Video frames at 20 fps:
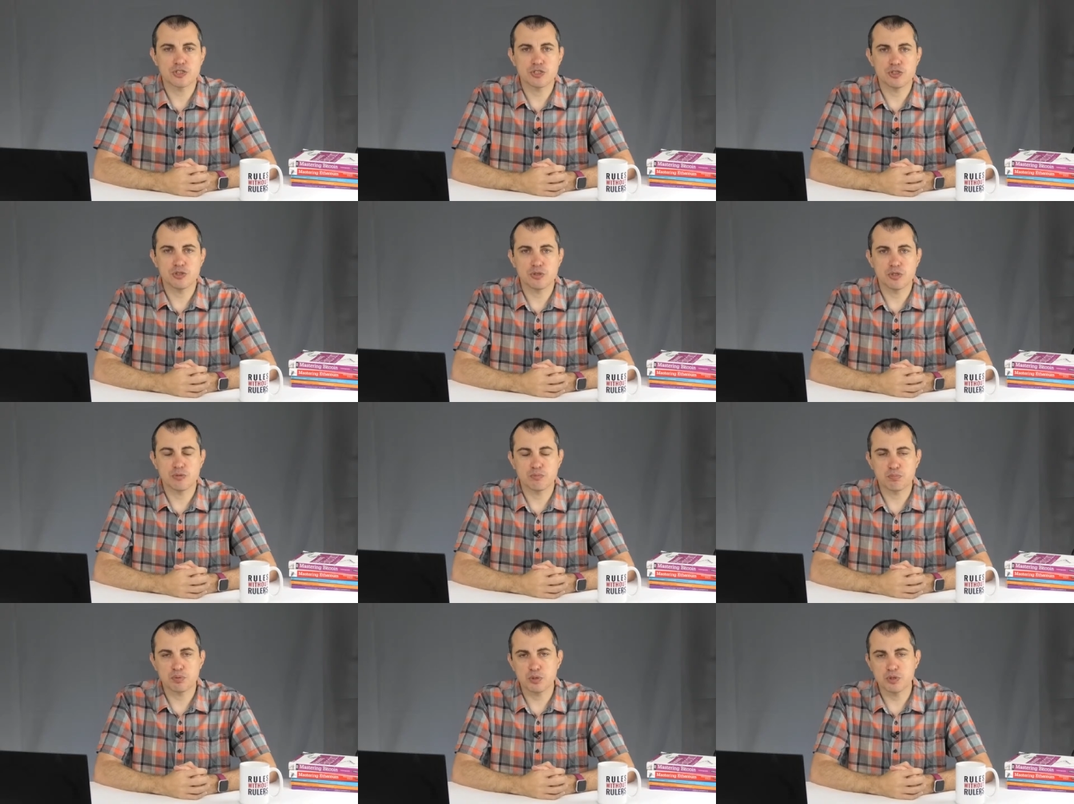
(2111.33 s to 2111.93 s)
You
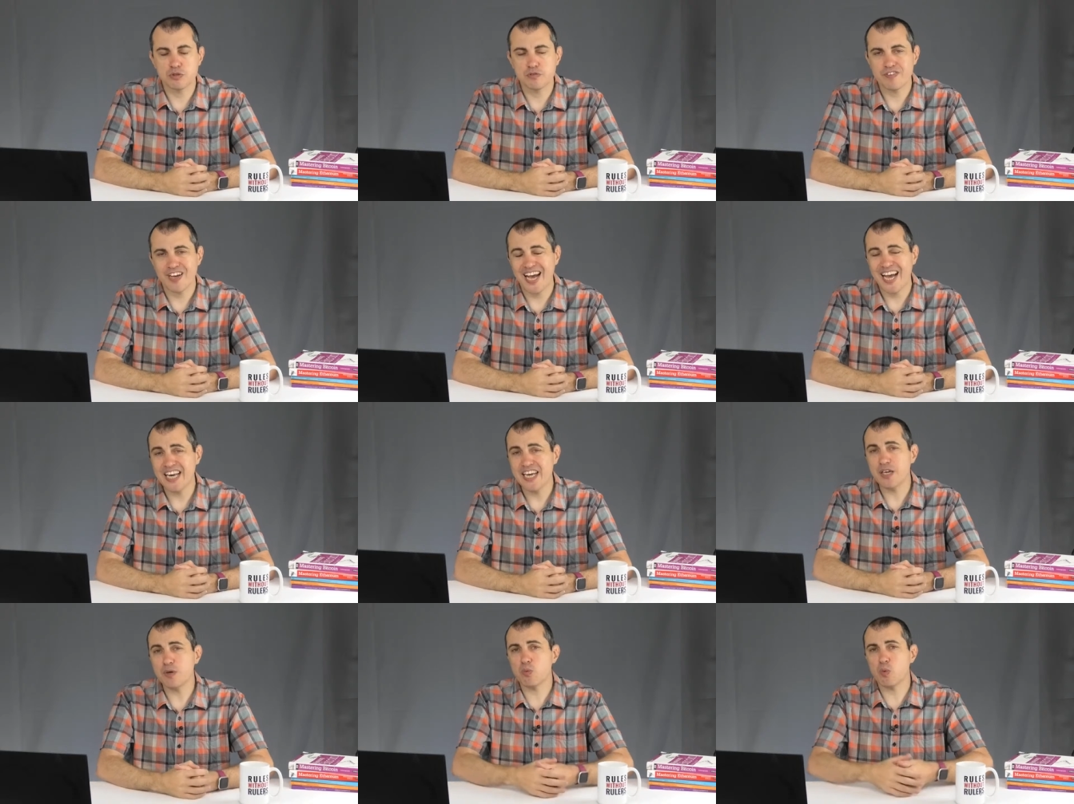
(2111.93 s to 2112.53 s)
can prove
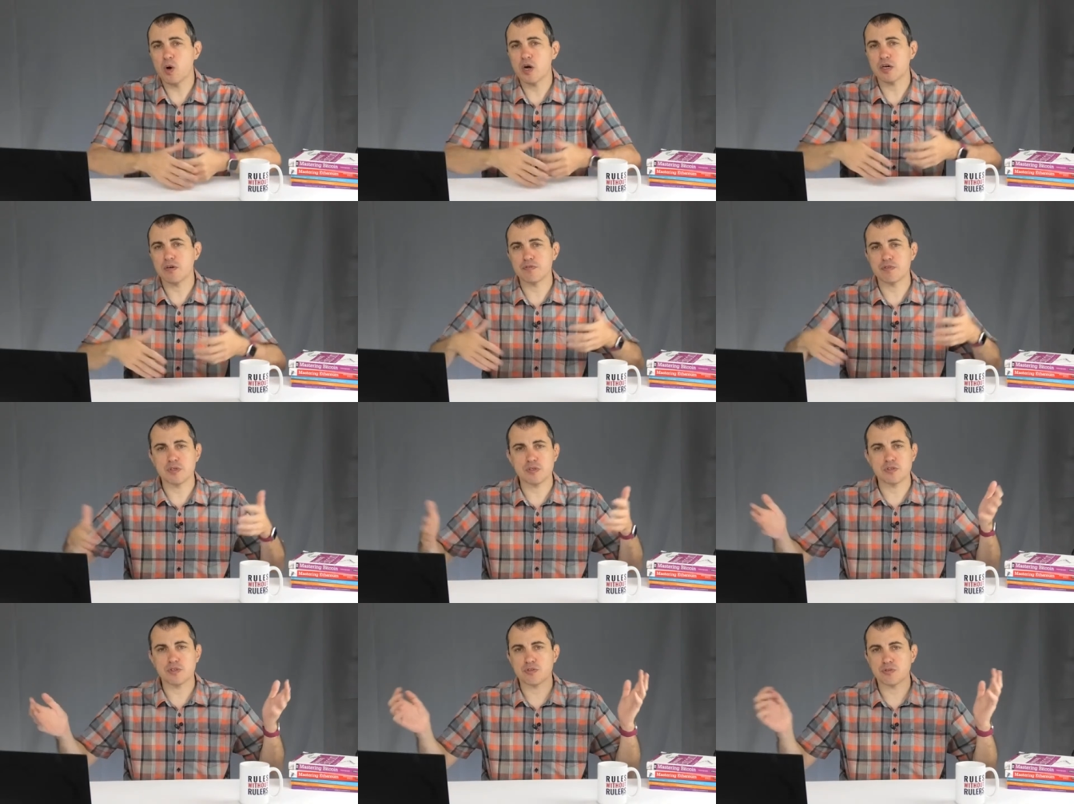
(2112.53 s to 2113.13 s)
any one of
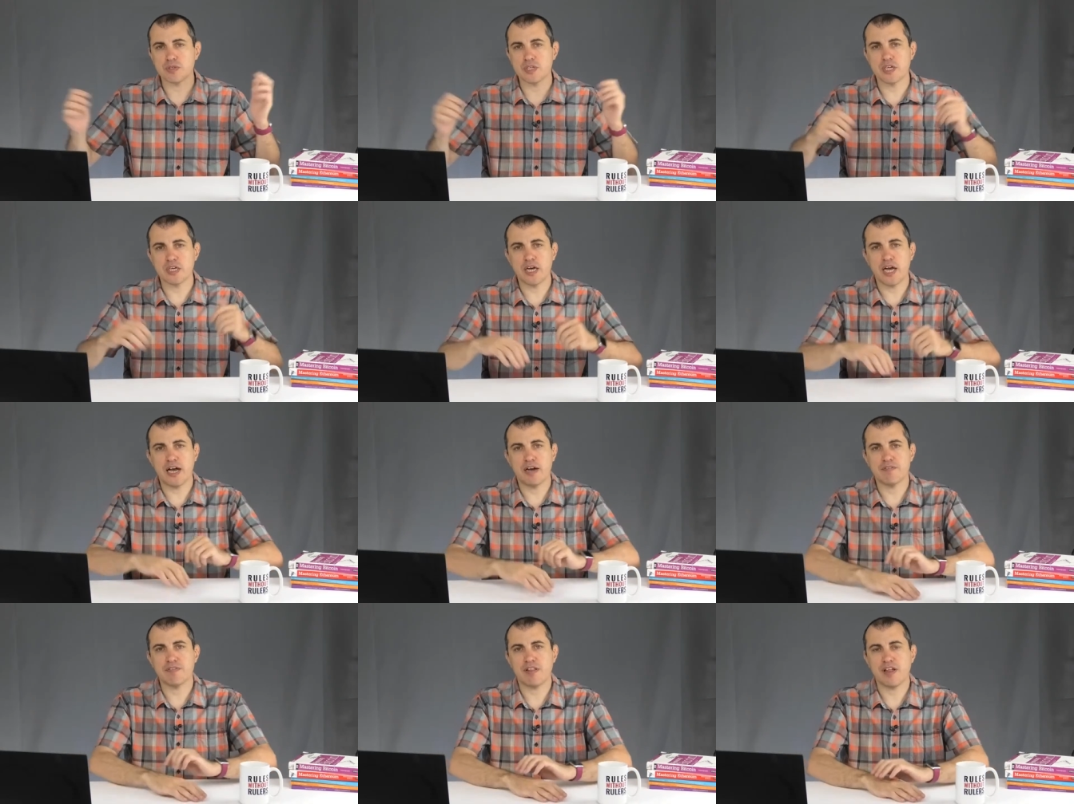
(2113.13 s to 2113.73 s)
those
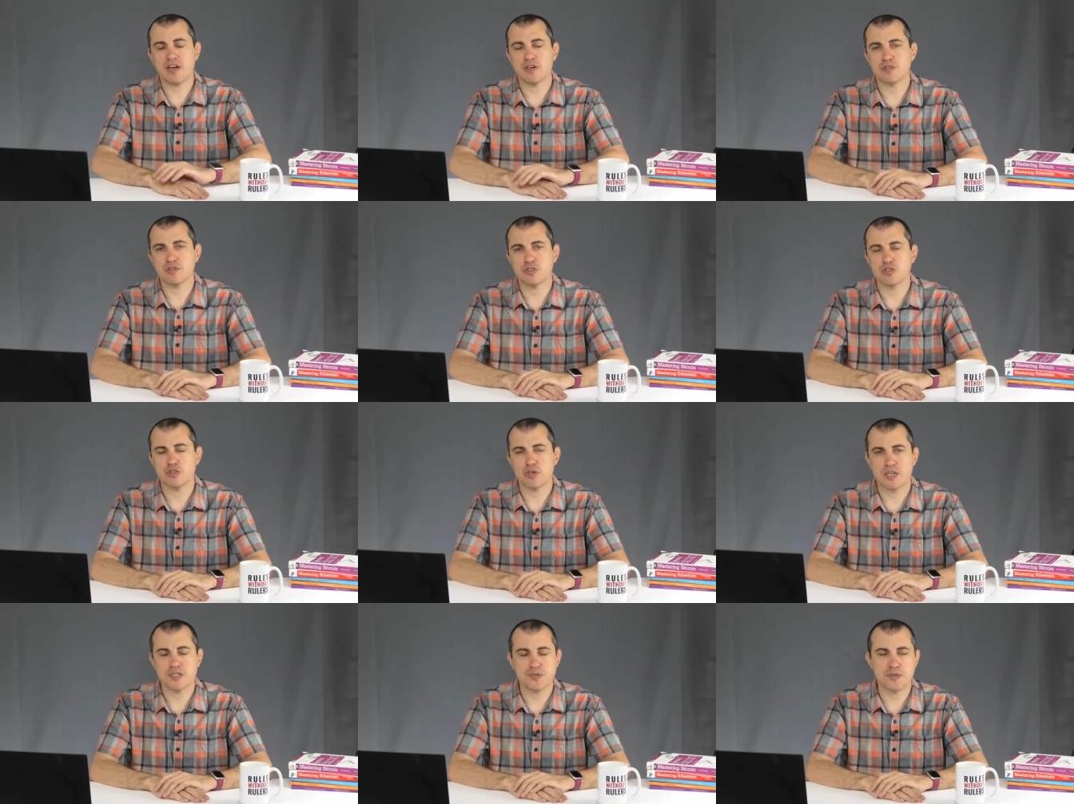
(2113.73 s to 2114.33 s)
3,500
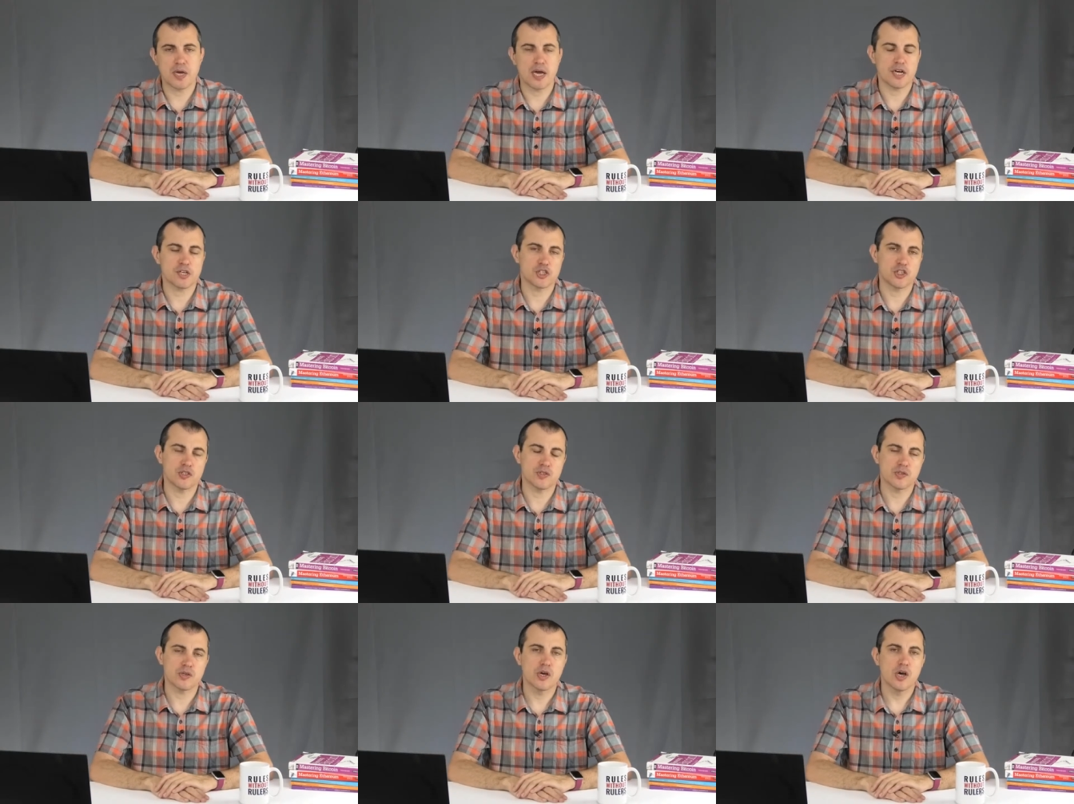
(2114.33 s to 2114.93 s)
transactions